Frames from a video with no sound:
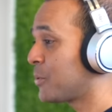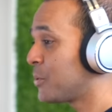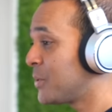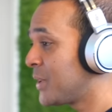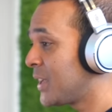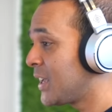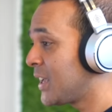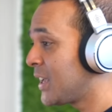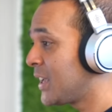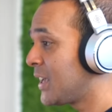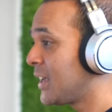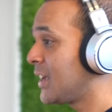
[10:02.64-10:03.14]

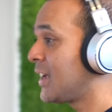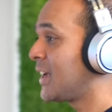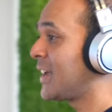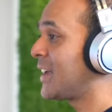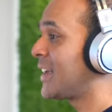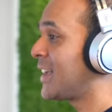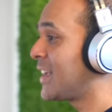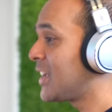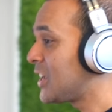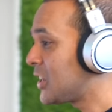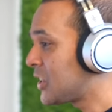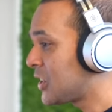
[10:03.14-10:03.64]
pre,
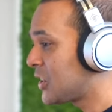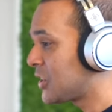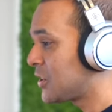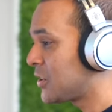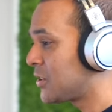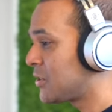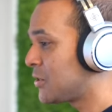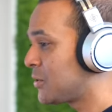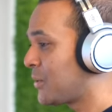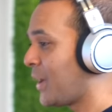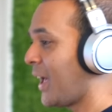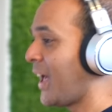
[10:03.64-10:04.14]

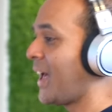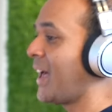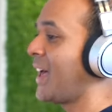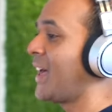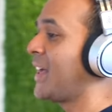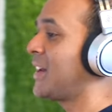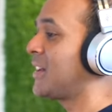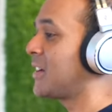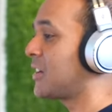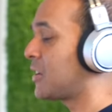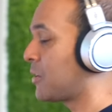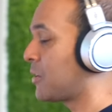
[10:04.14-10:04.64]
EQ, and a